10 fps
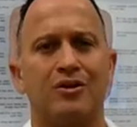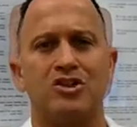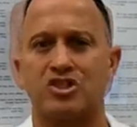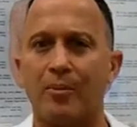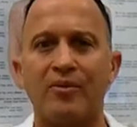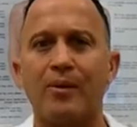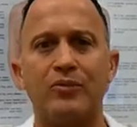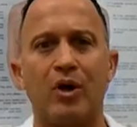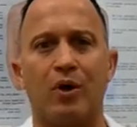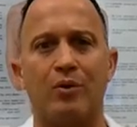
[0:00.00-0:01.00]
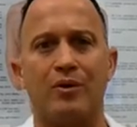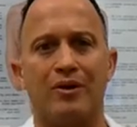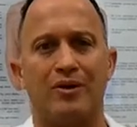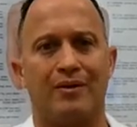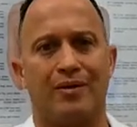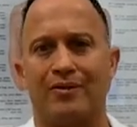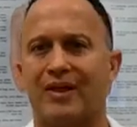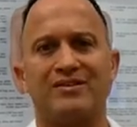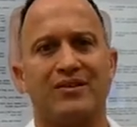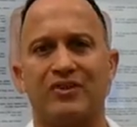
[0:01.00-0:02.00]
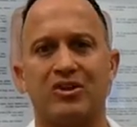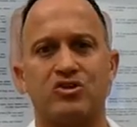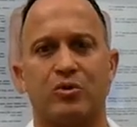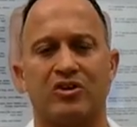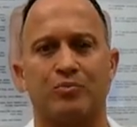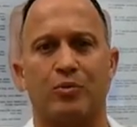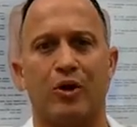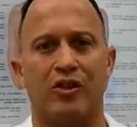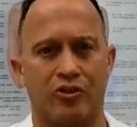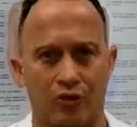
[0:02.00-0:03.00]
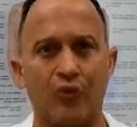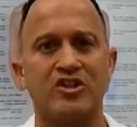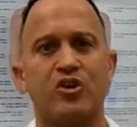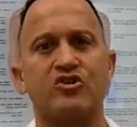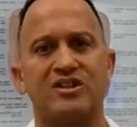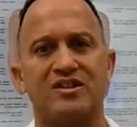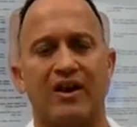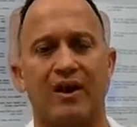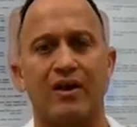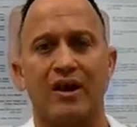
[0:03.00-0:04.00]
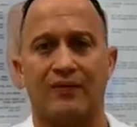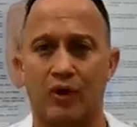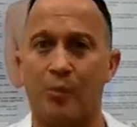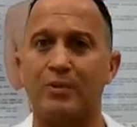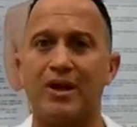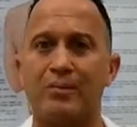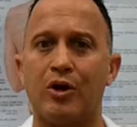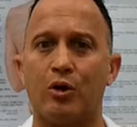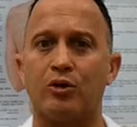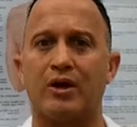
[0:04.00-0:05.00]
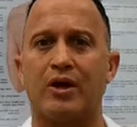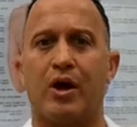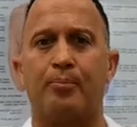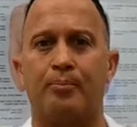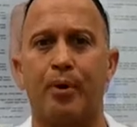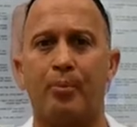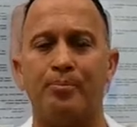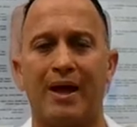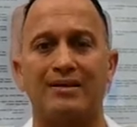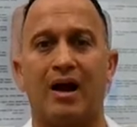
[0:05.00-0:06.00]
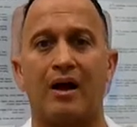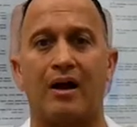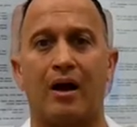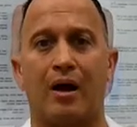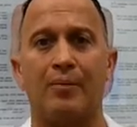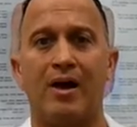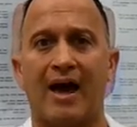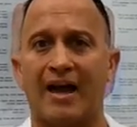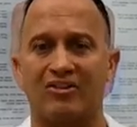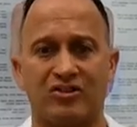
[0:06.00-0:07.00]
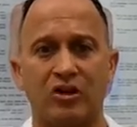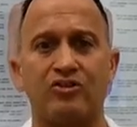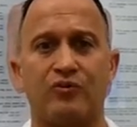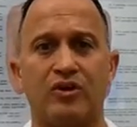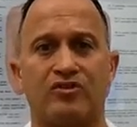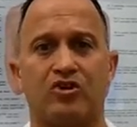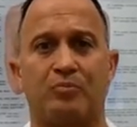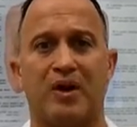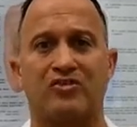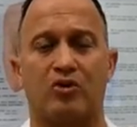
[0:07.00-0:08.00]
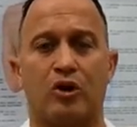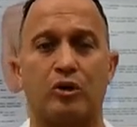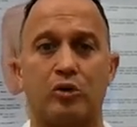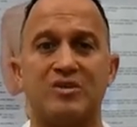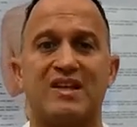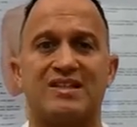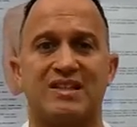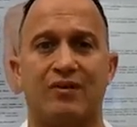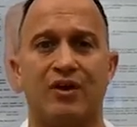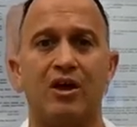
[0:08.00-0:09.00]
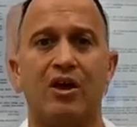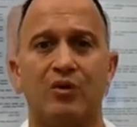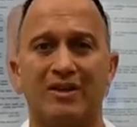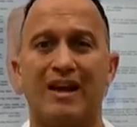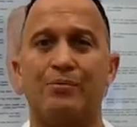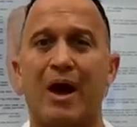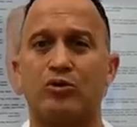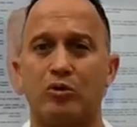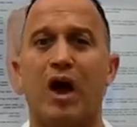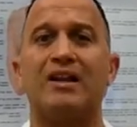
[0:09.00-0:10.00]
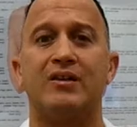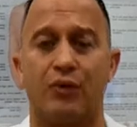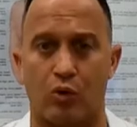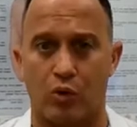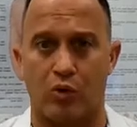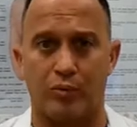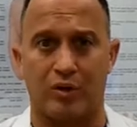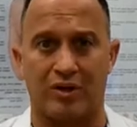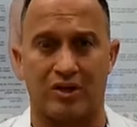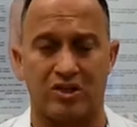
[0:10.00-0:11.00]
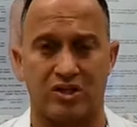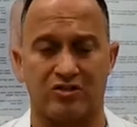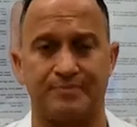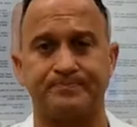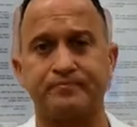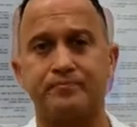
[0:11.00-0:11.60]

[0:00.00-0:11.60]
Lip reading: some of them don't. That's not the issue at this point. The research is there. If you don't believe me, go look it up, PubMed.com, and there's tons of research based on gluten sensitivity relating back to a lot of different autoimmune conditions.